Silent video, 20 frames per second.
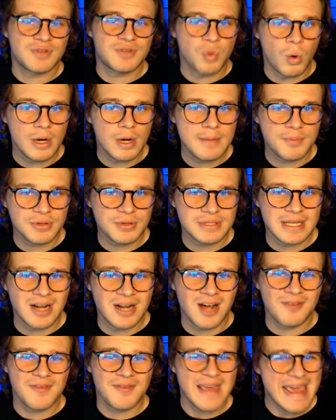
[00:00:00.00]
20%
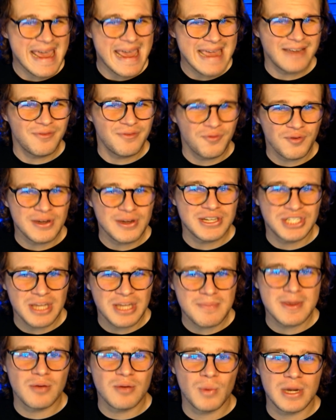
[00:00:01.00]
off and free
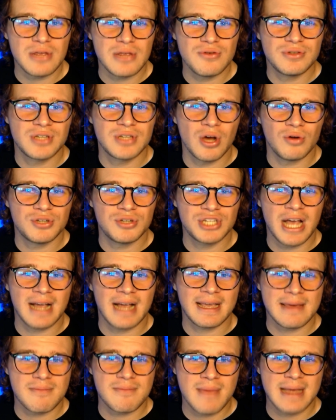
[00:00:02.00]
shipping when you use code
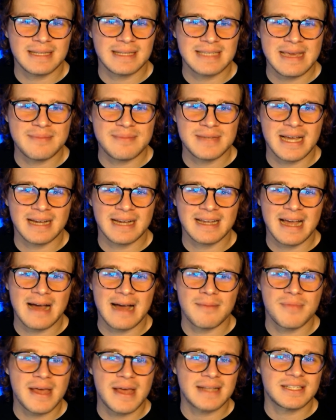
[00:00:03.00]
JOC at
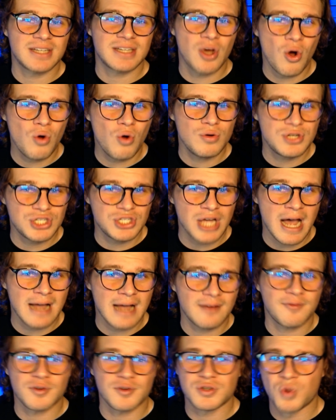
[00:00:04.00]
manscaped.com. That's code
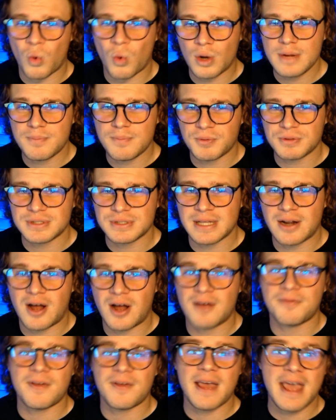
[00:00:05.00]
JOC for 20%
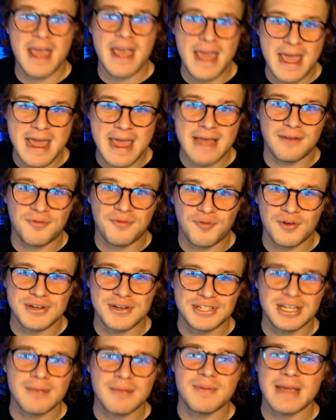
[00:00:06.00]
off and free
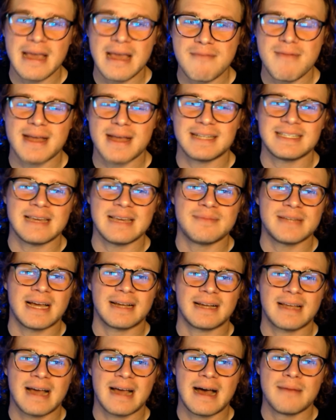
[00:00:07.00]
shipping at
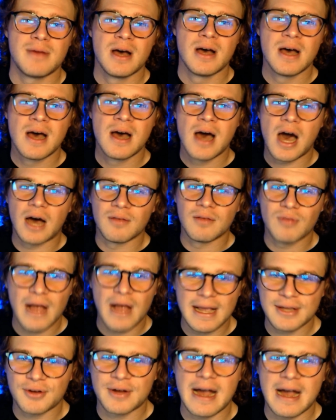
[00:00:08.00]
manscaped.com.
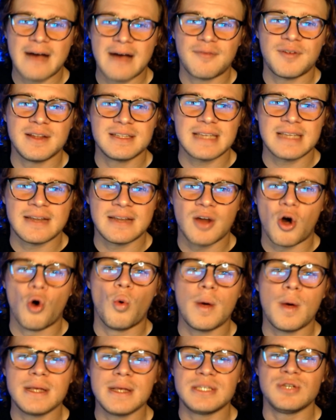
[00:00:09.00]
Unlock your confidence and
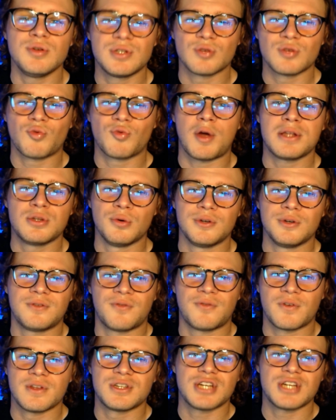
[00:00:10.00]
always use the right tools
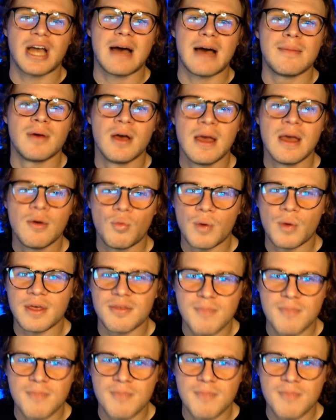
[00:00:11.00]
for the job with